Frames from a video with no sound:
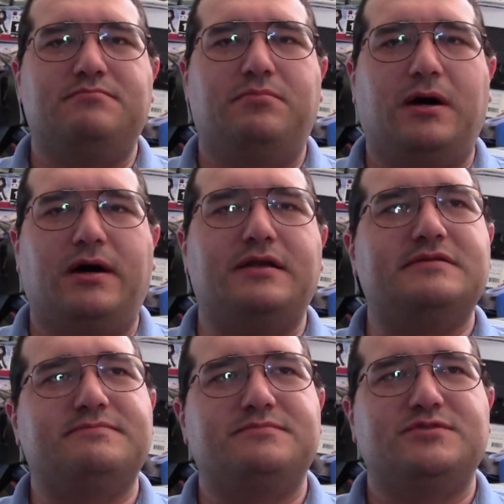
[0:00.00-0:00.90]
but
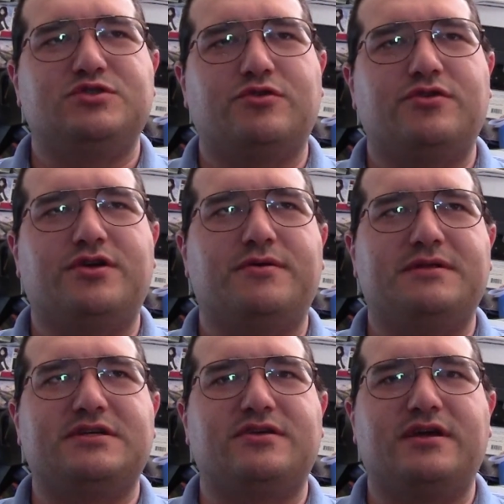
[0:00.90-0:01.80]
shorter term,
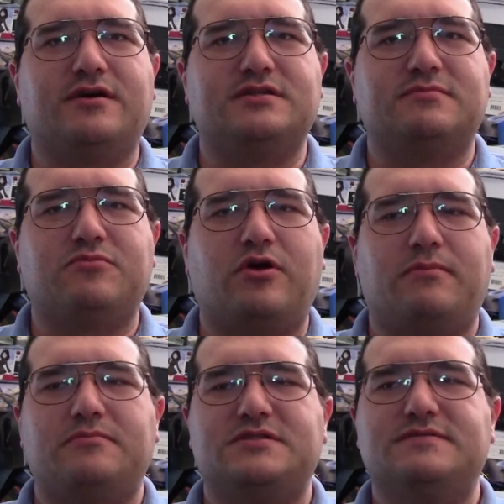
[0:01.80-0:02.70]
it's going to cause some
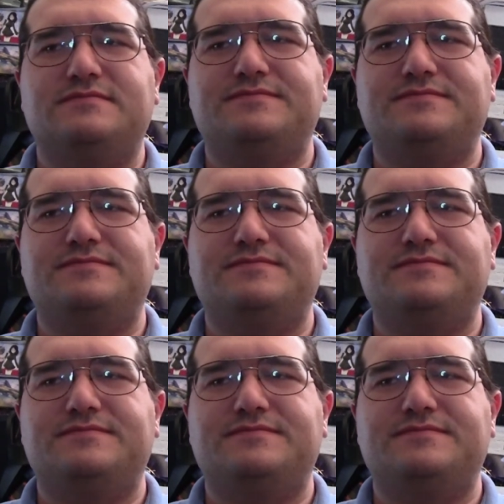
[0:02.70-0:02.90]
problems.